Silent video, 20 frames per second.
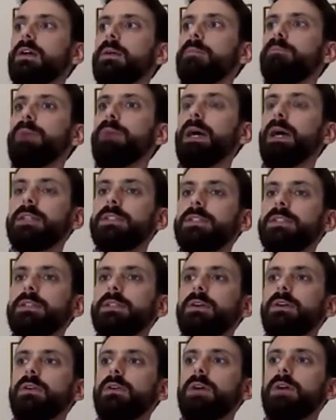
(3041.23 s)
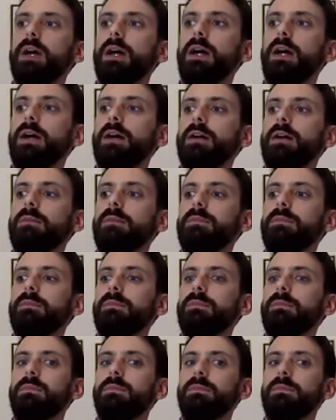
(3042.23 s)
But uh,
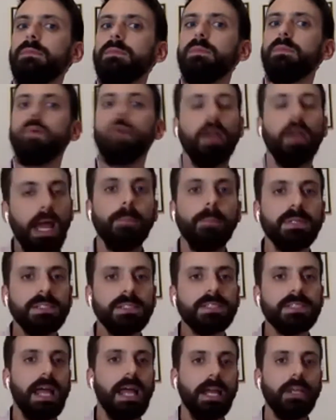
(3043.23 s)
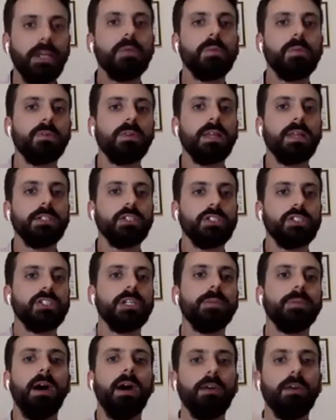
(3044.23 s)
what happens to that human
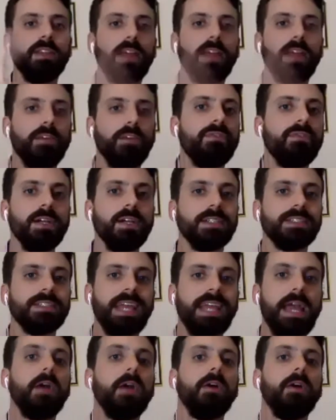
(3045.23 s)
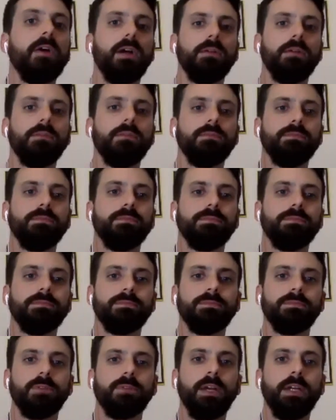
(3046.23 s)
relationship after that first error,
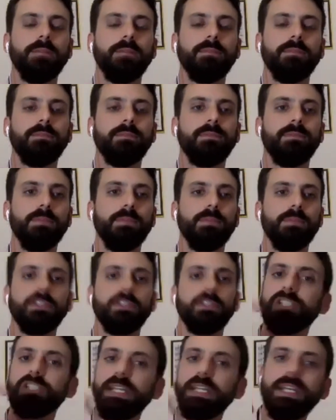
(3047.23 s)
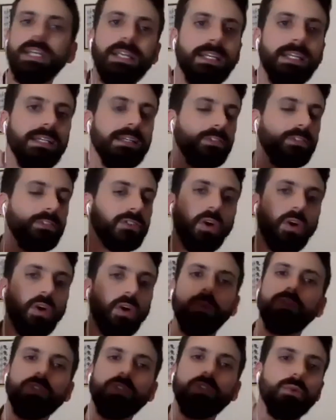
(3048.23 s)
right? The machine told
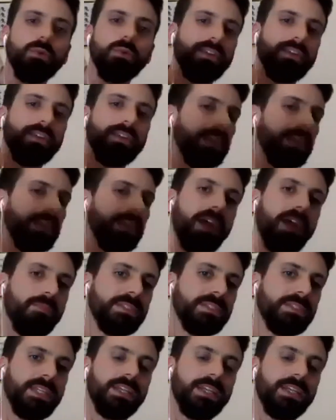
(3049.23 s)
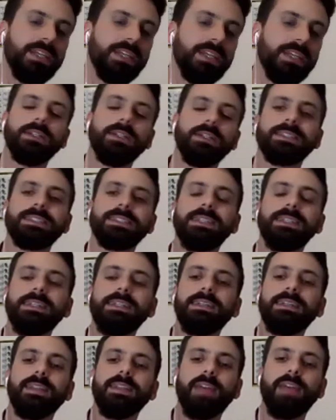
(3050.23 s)
you with a 95% confidence
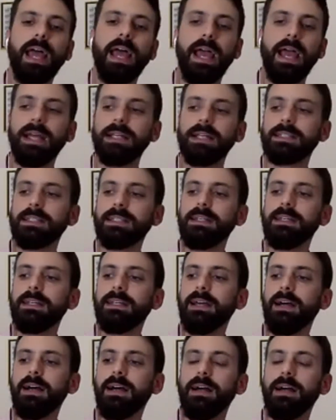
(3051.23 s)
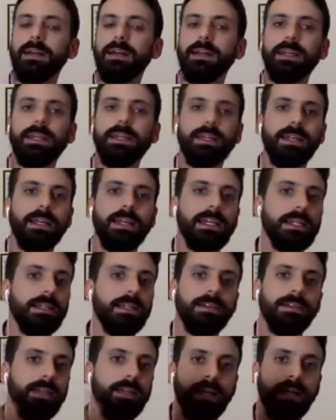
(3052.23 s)
that uh,
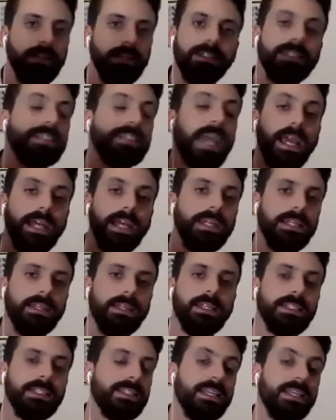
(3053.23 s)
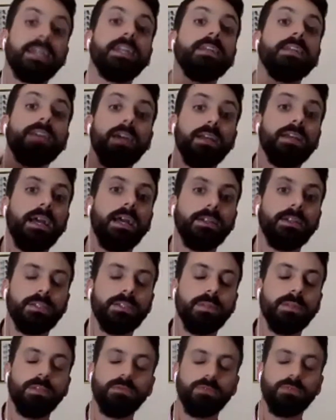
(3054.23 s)
it, it detected this thing and it turned out
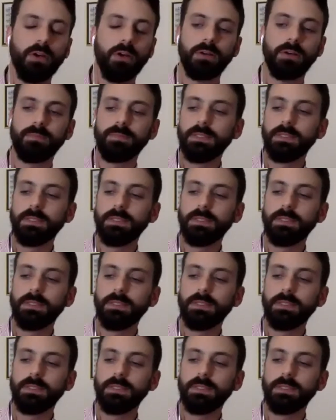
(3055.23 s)
to be wrong.